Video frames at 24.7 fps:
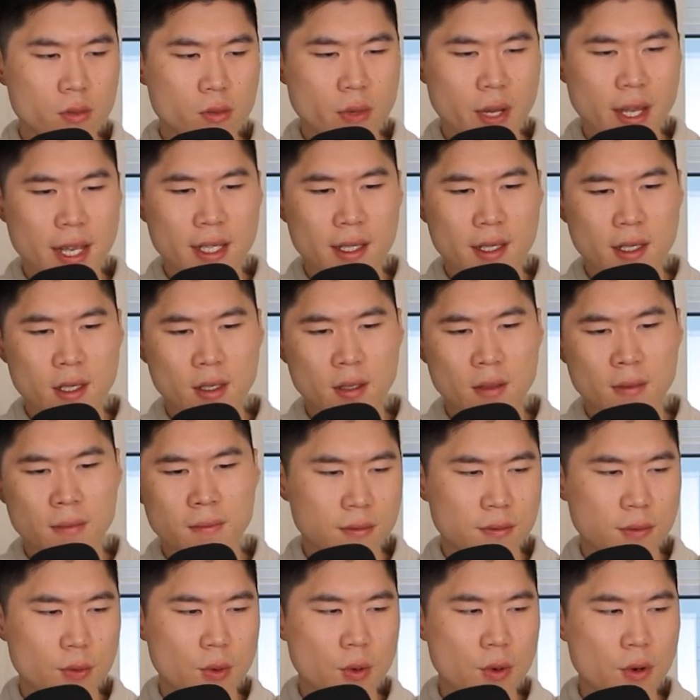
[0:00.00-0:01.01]
raining
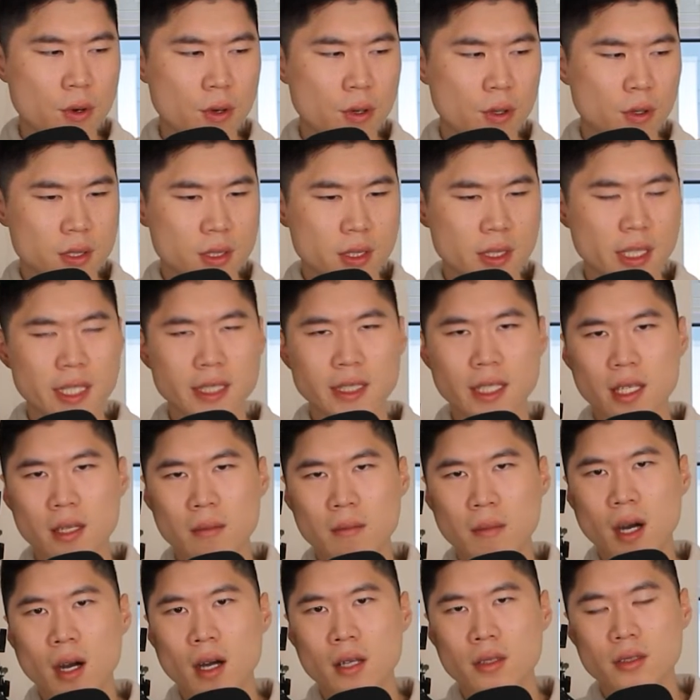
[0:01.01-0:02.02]
for 16
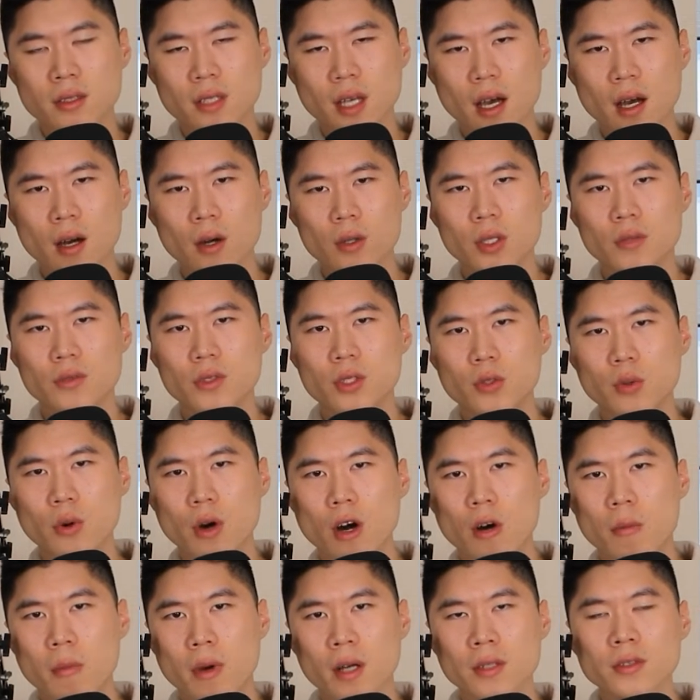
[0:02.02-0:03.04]
months out of the
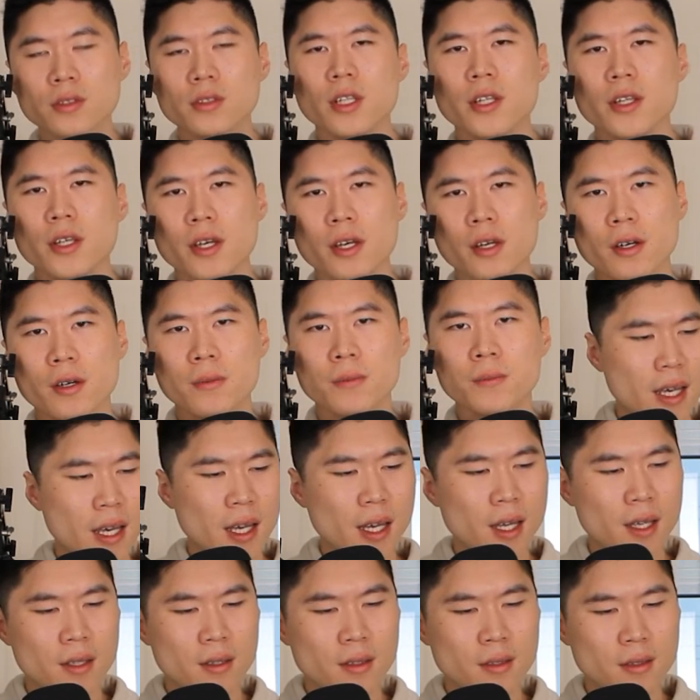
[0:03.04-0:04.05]
12 months of the year.
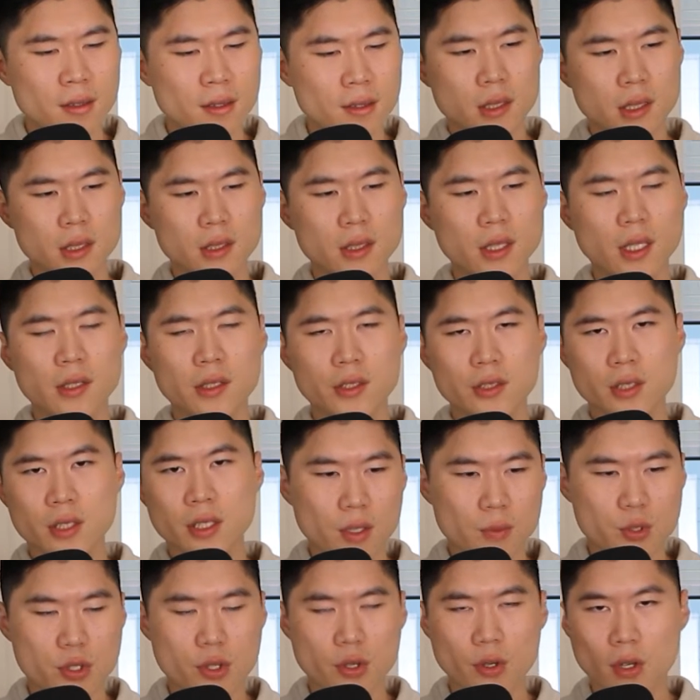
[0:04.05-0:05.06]
And the sun is
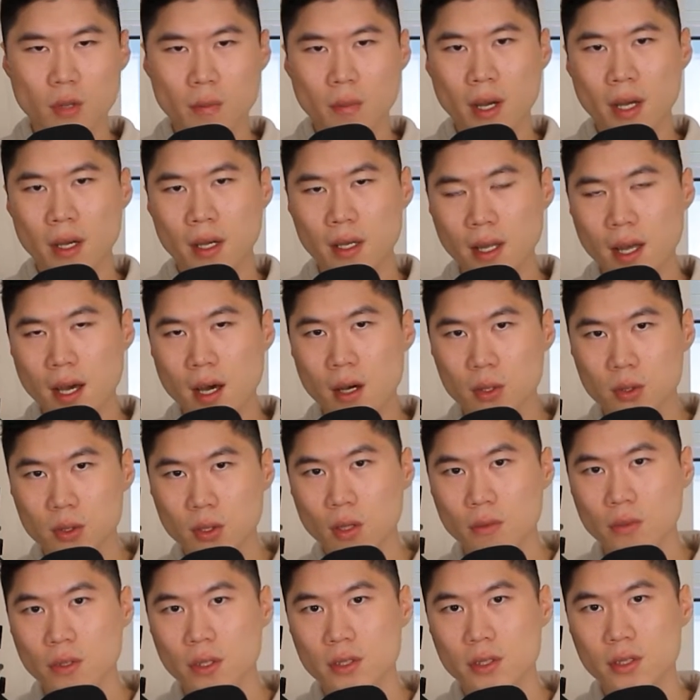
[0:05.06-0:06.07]
obscured by clouds,
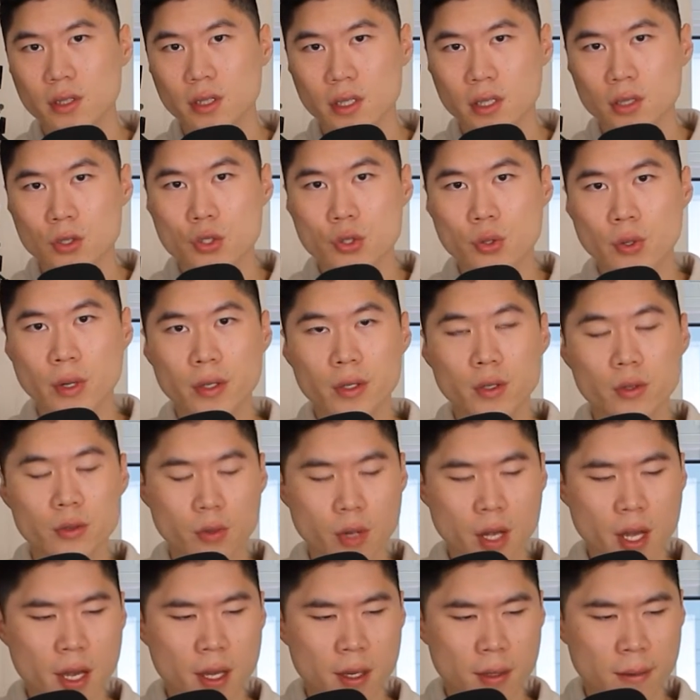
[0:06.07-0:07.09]
obviously, during the
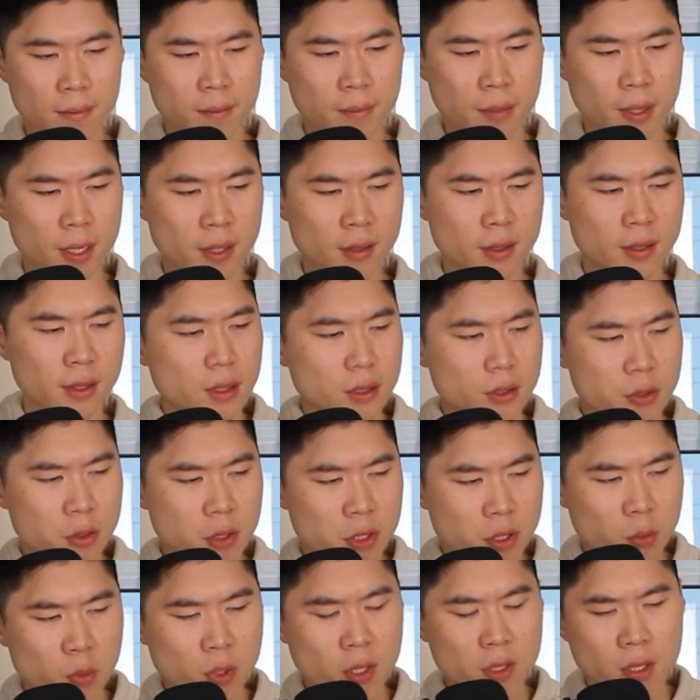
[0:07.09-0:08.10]
rain, but
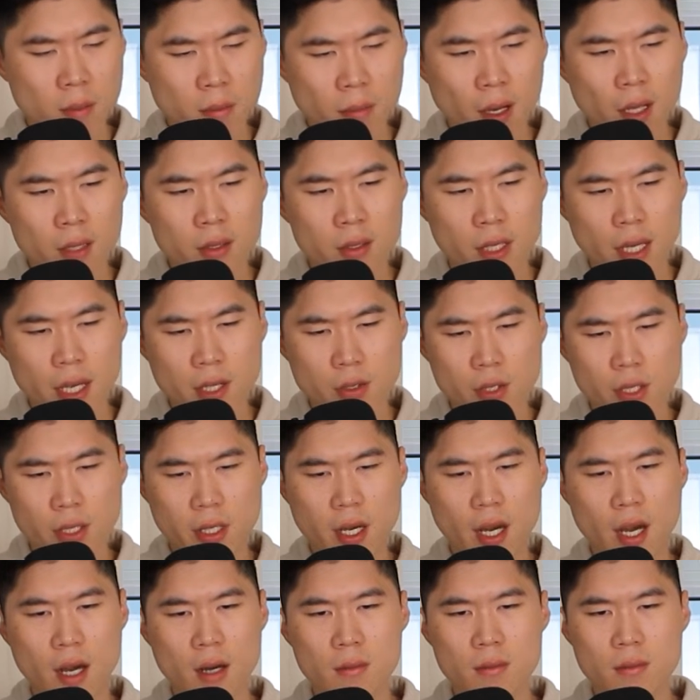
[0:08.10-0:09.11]
during the winter months, it actually
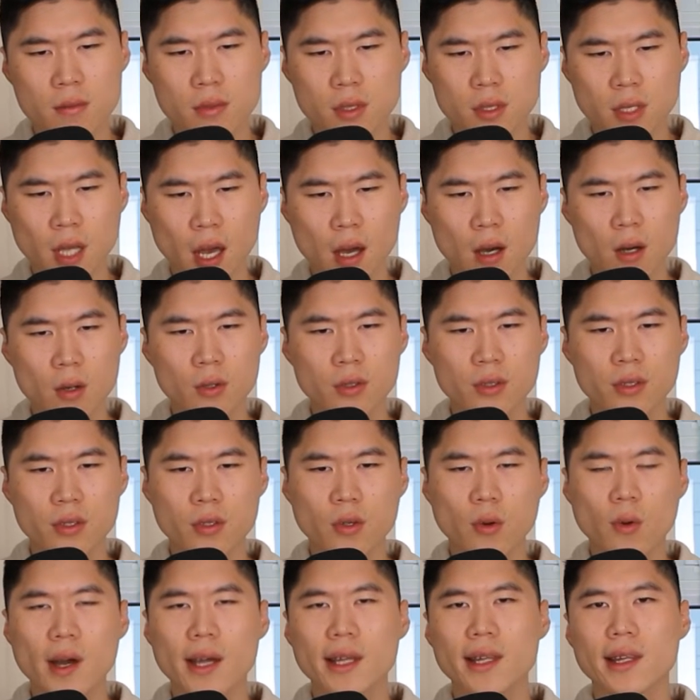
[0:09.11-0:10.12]
comes out
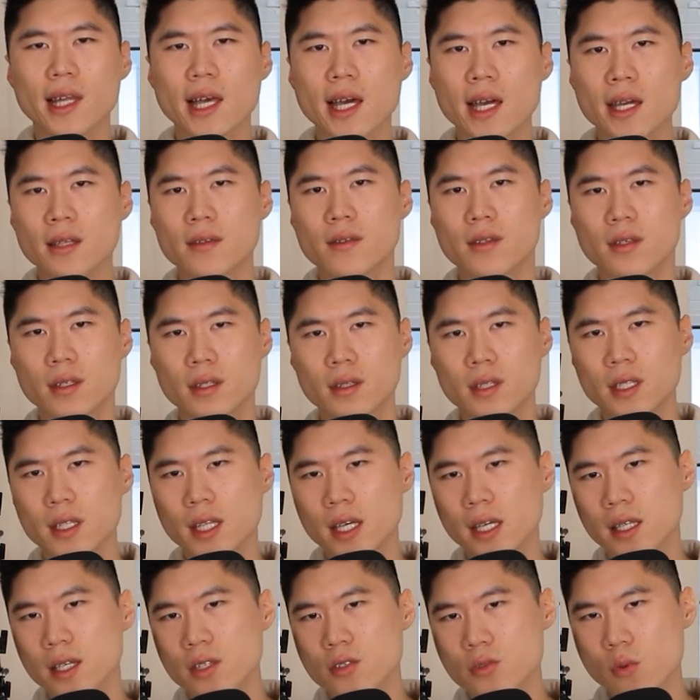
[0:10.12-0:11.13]
quite late in the
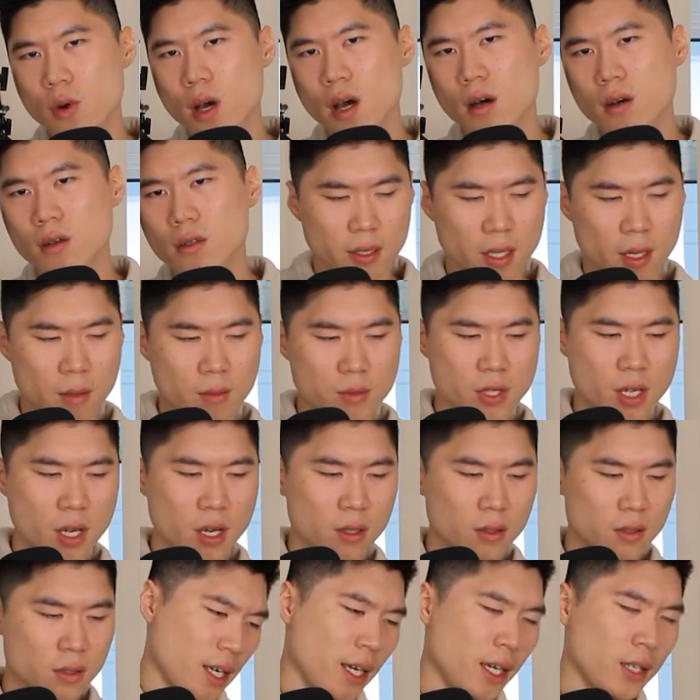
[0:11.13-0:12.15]
day as well. Comes
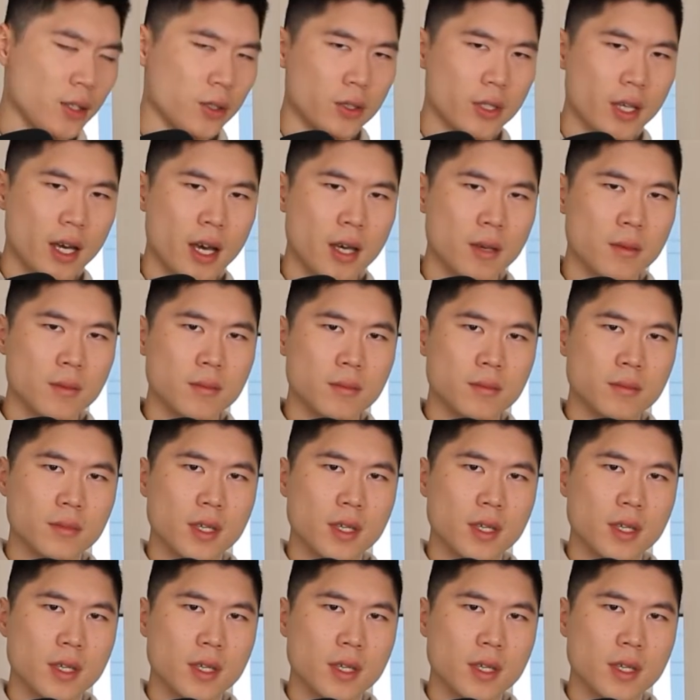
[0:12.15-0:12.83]
out 8 or 9